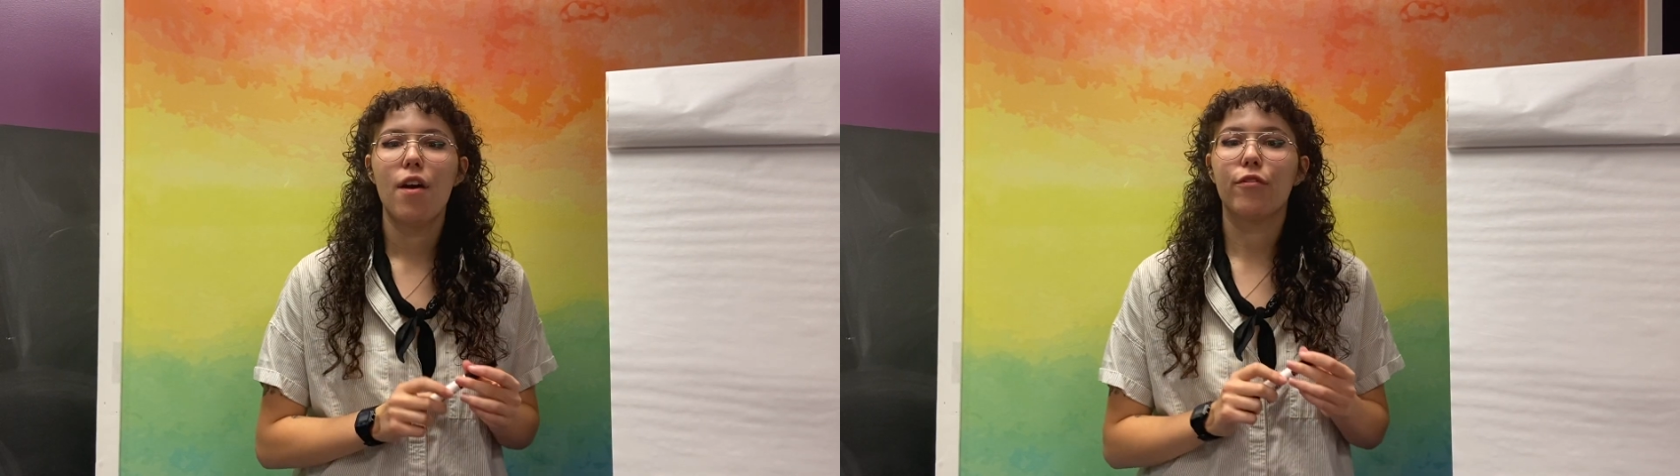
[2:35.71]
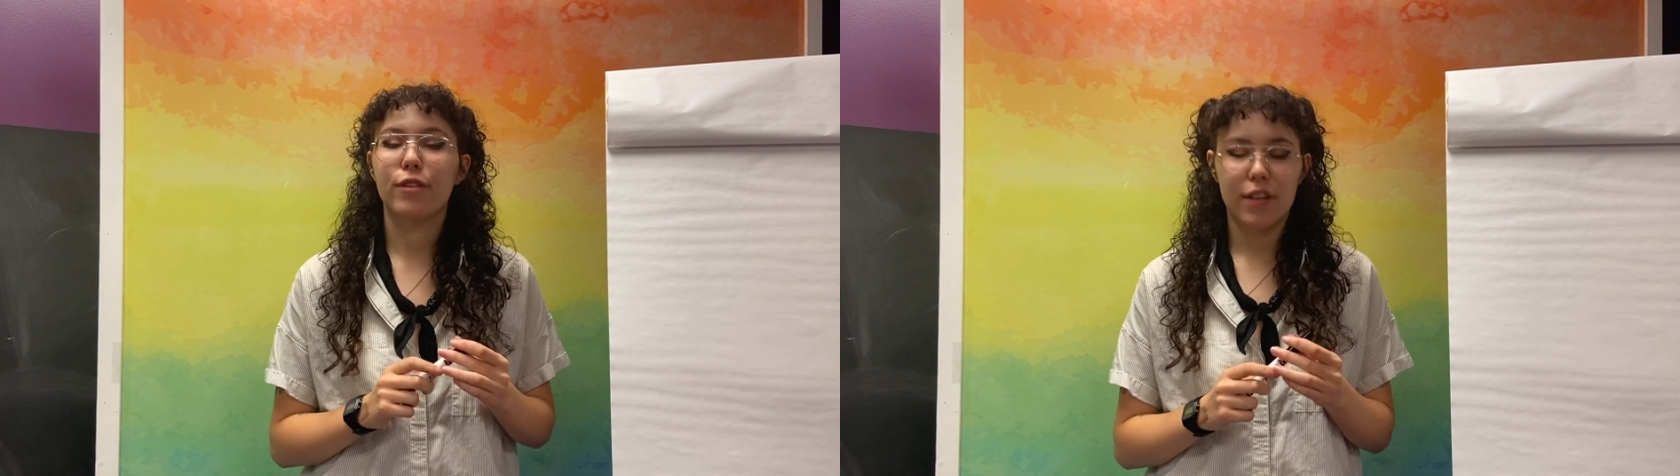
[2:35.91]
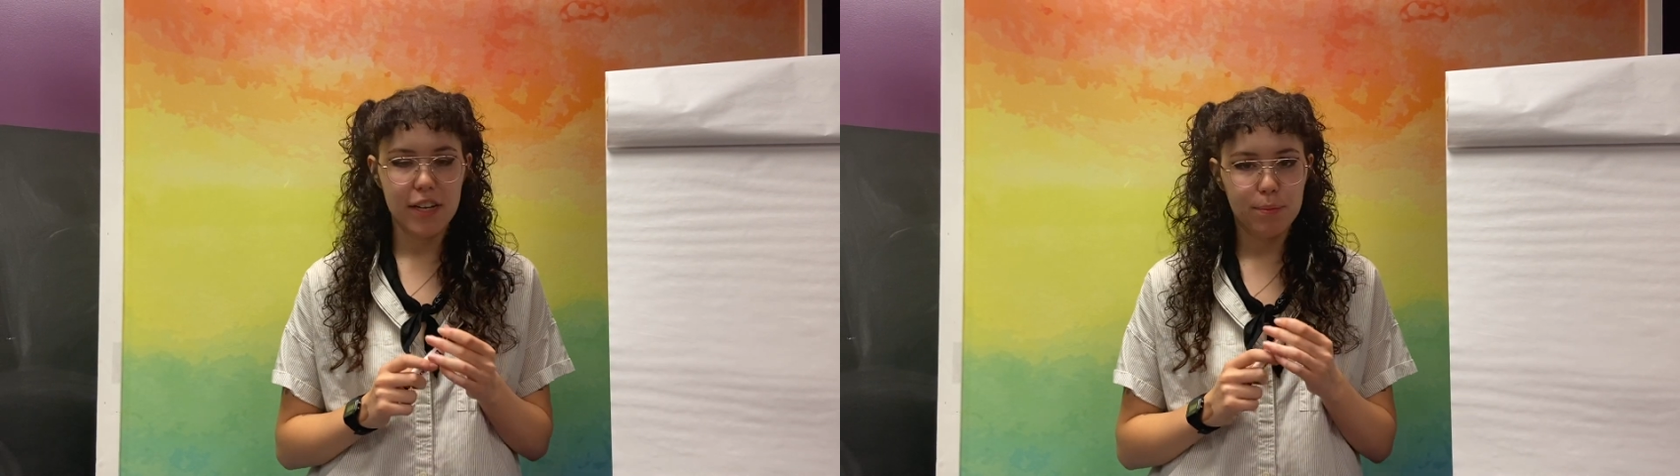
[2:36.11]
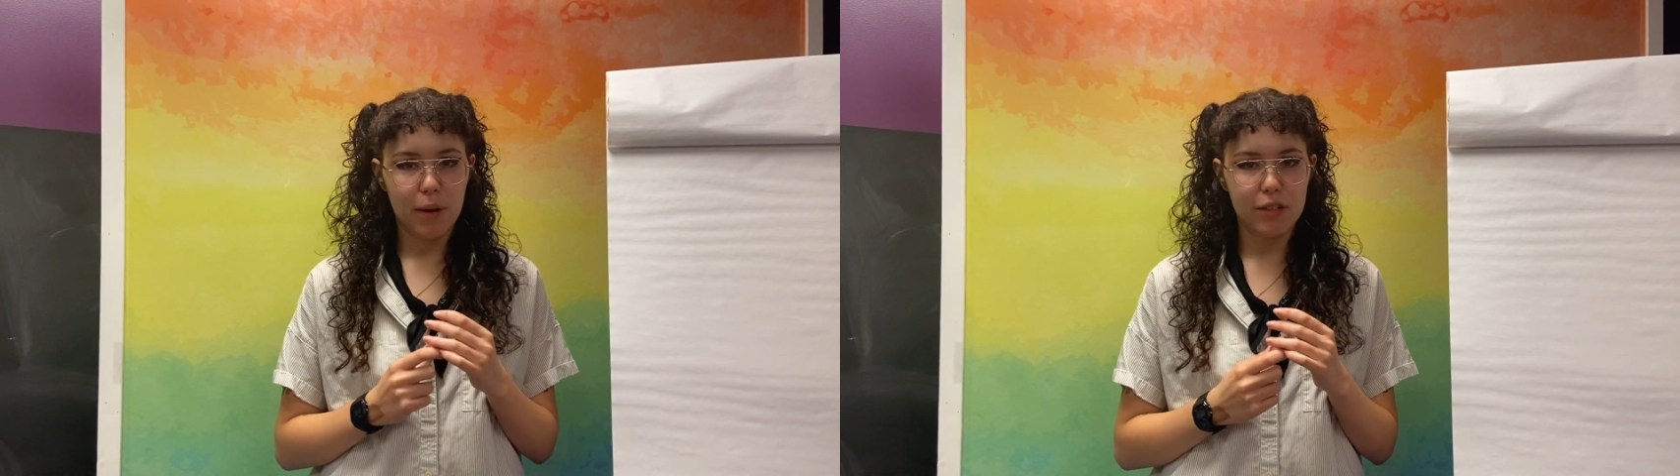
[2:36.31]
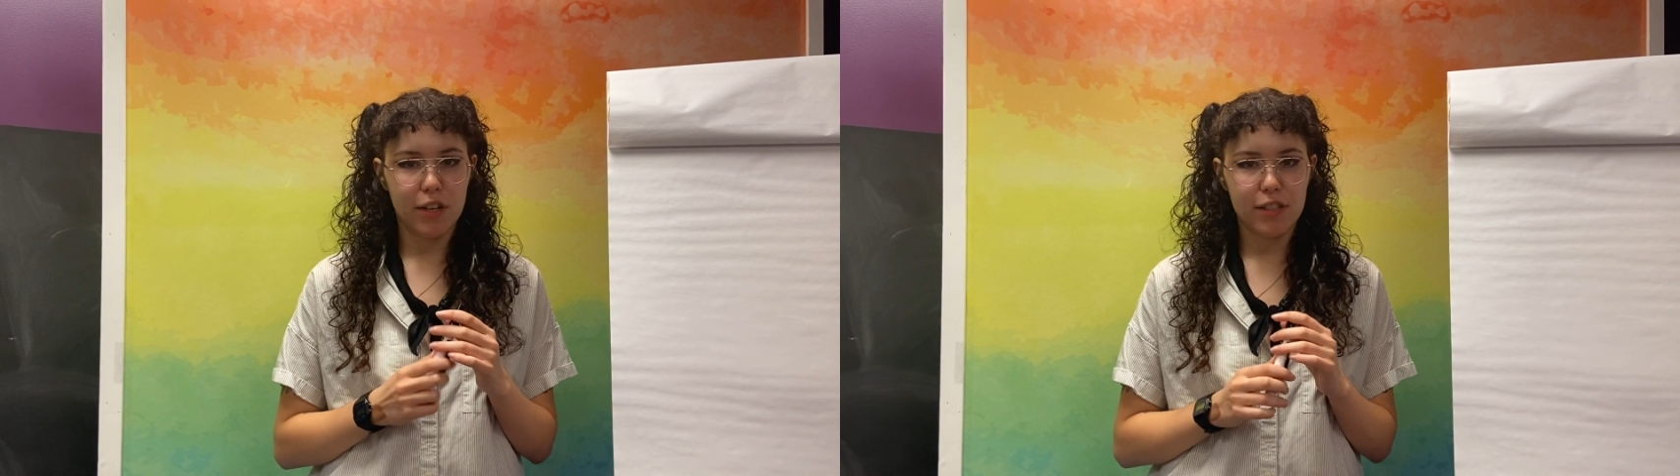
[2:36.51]
For today's
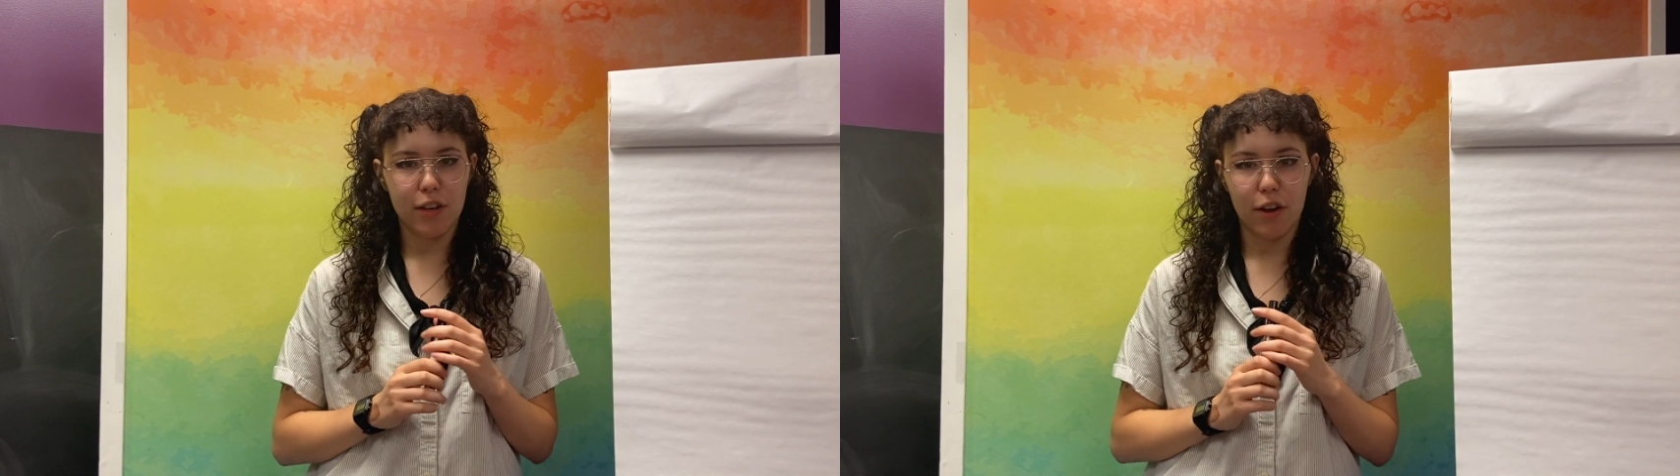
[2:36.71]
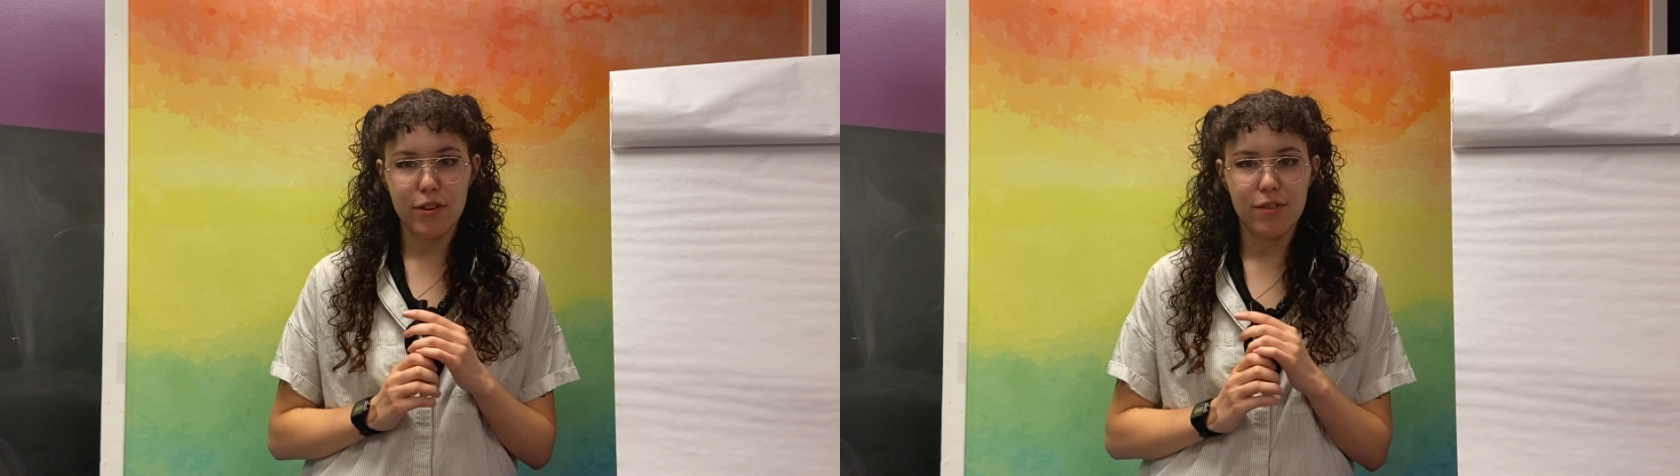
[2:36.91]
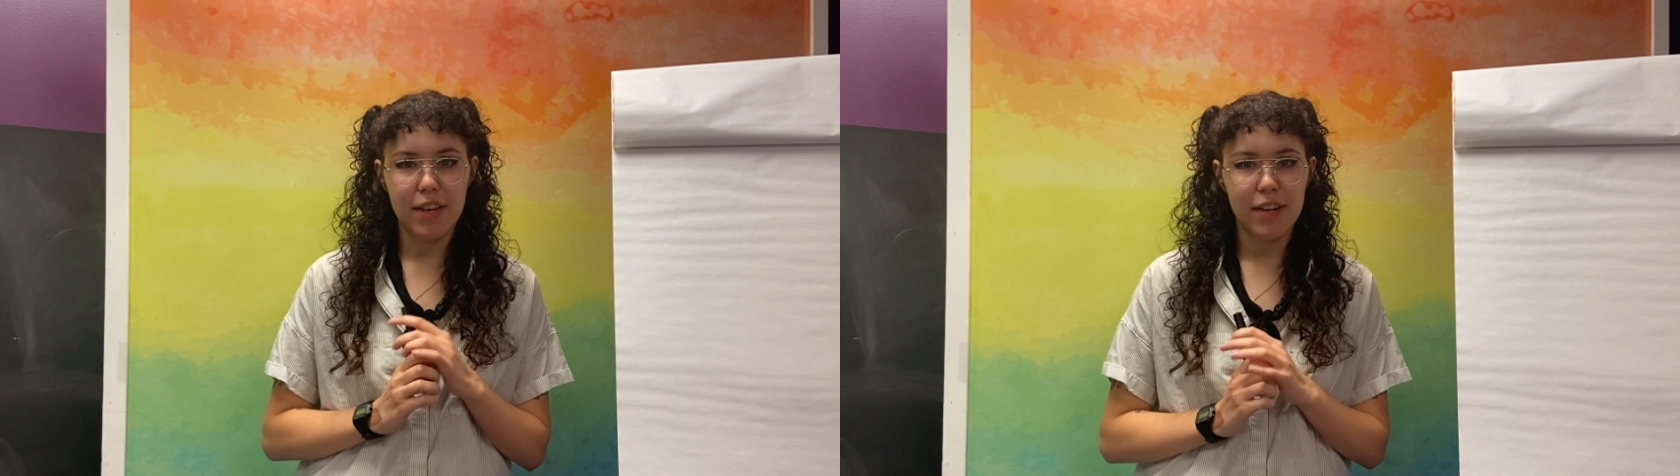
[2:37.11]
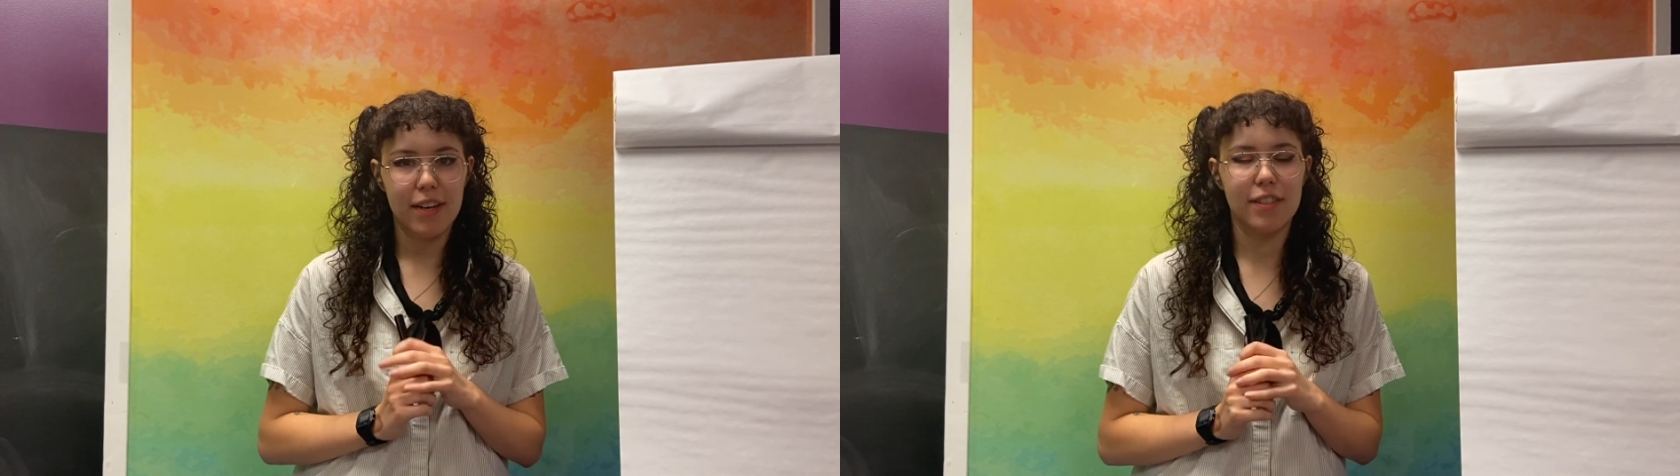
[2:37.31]
projects, all you need